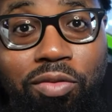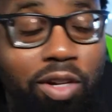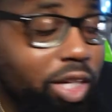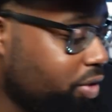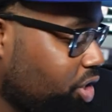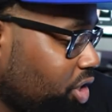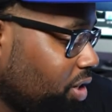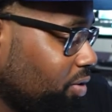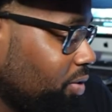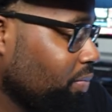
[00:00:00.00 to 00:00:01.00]
Fragrance
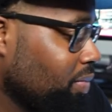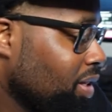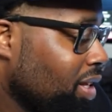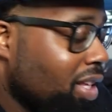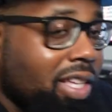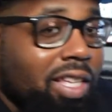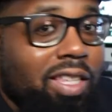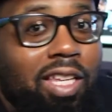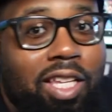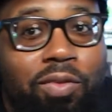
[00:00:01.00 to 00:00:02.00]
Show.
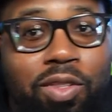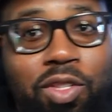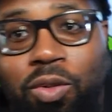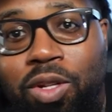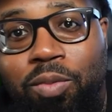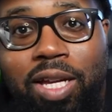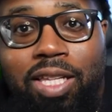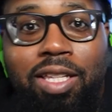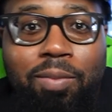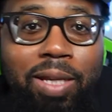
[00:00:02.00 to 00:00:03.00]
Thank you for tuning
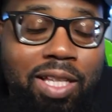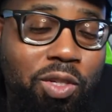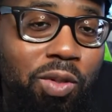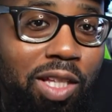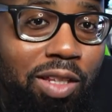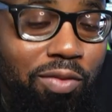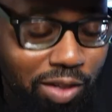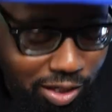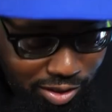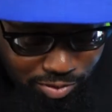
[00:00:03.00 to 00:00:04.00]
back in, man, to another
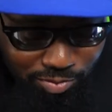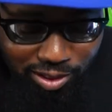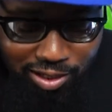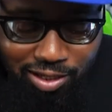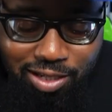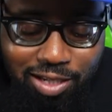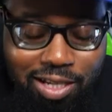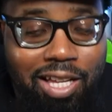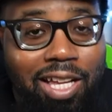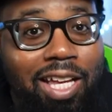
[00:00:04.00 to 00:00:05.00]
video, man.
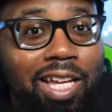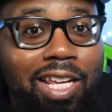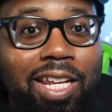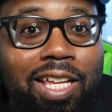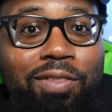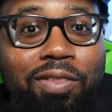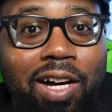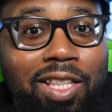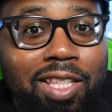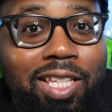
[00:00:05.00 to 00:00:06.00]
And if
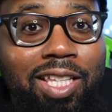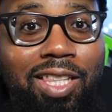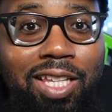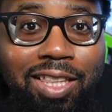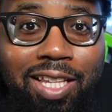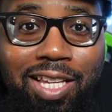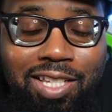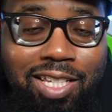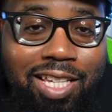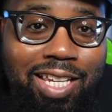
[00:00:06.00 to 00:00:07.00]
I didn't think
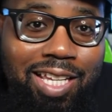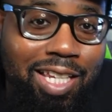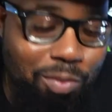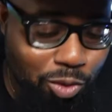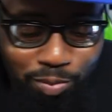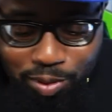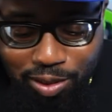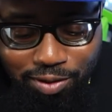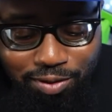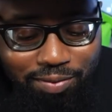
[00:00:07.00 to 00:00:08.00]
things can get any more
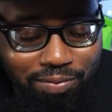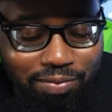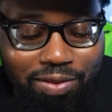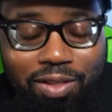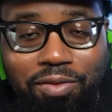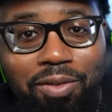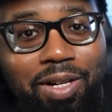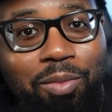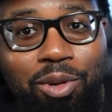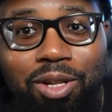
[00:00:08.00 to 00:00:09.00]
better from
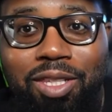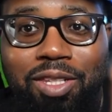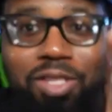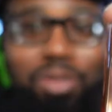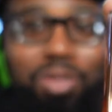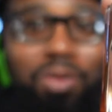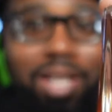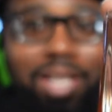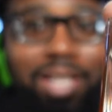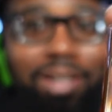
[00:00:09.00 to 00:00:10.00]
when I brought this juice
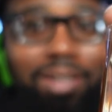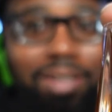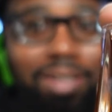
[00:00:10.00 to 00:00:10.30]
right here,